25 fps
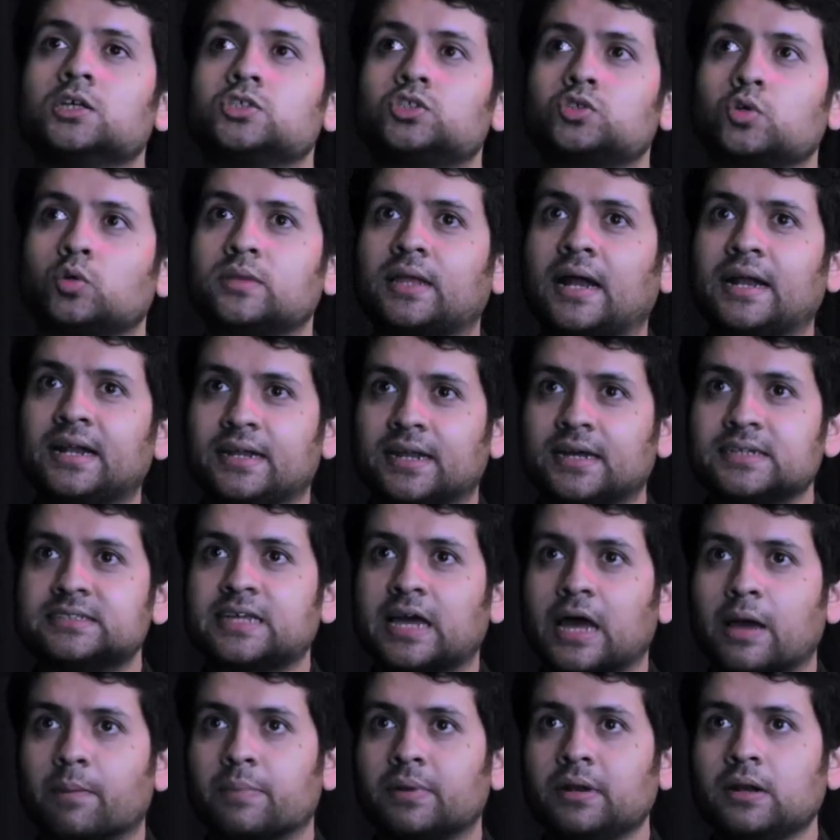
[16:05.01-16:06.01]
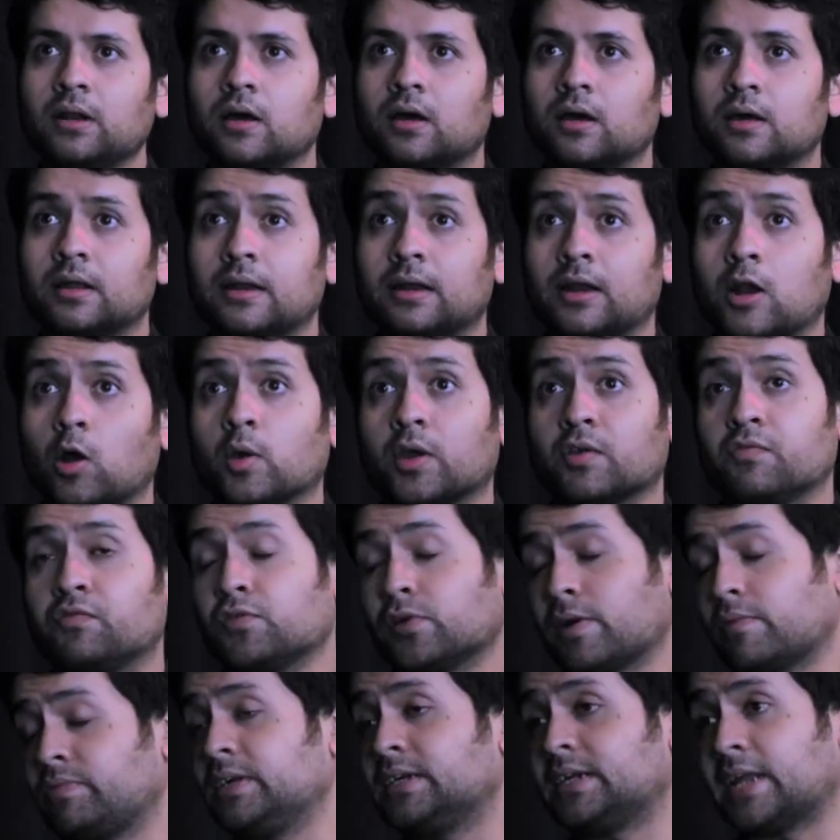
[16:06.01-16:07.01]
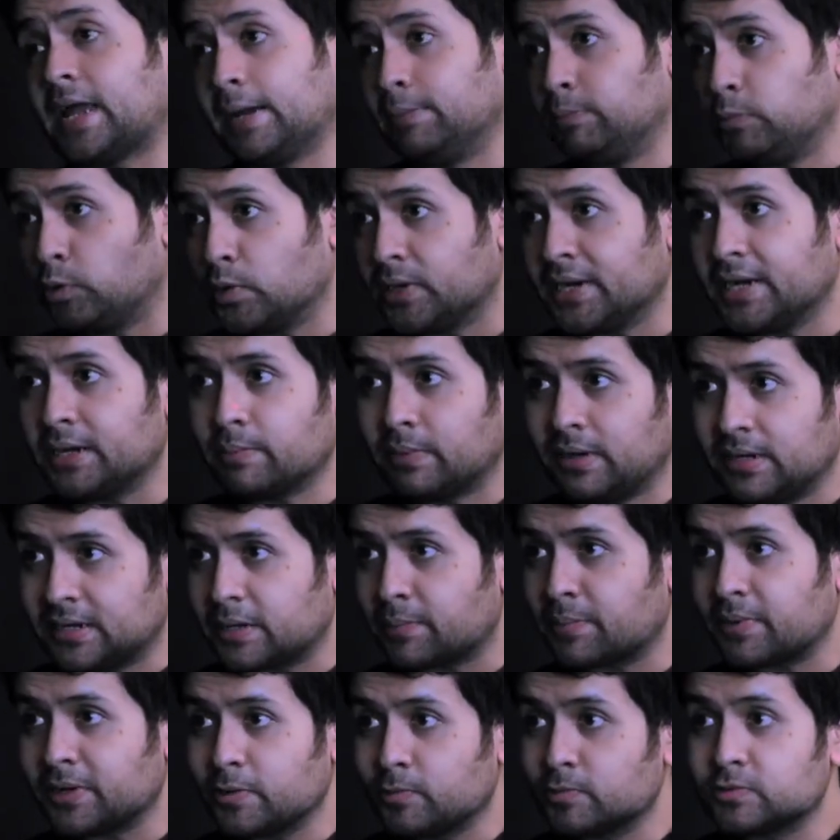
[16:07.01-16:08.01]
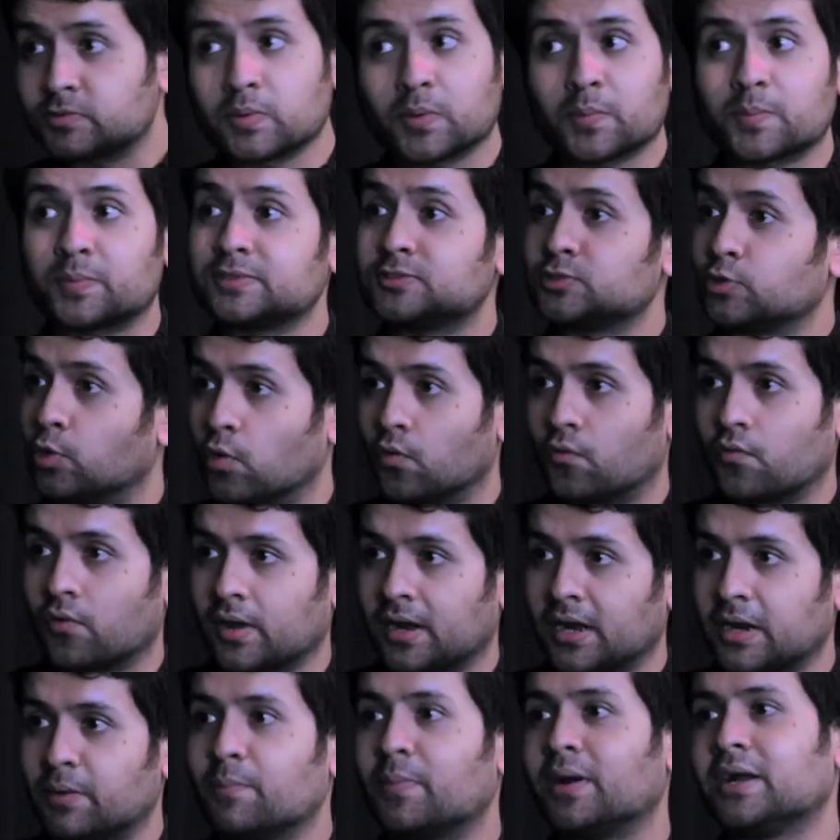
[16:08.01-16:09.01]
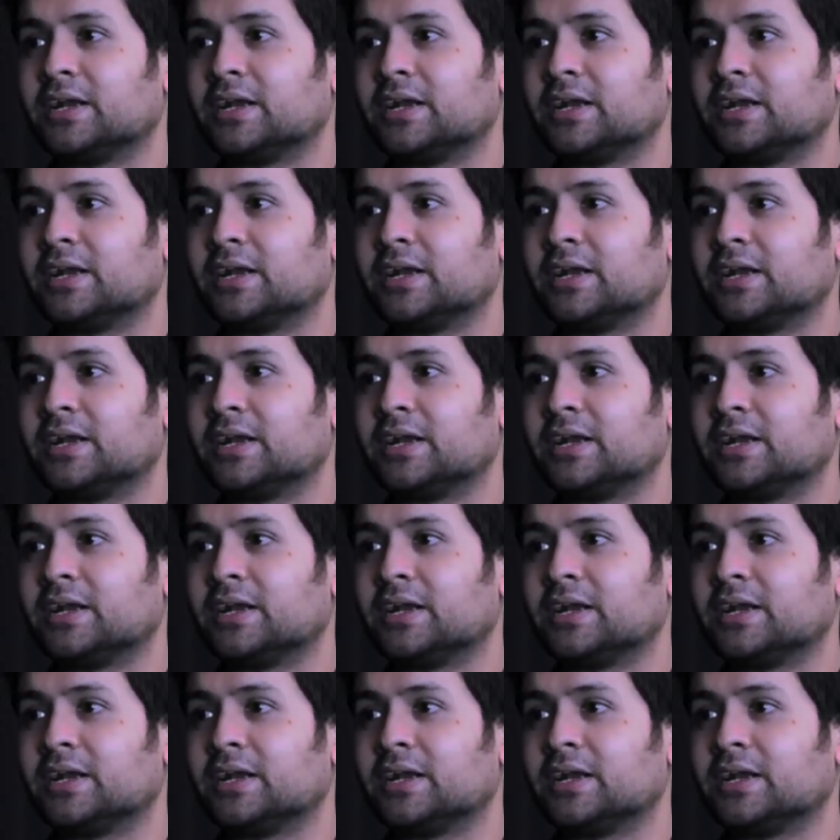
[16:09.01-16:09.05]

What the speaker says: So that does happen. Now, if you have the time to read multiple newspapers, go for it.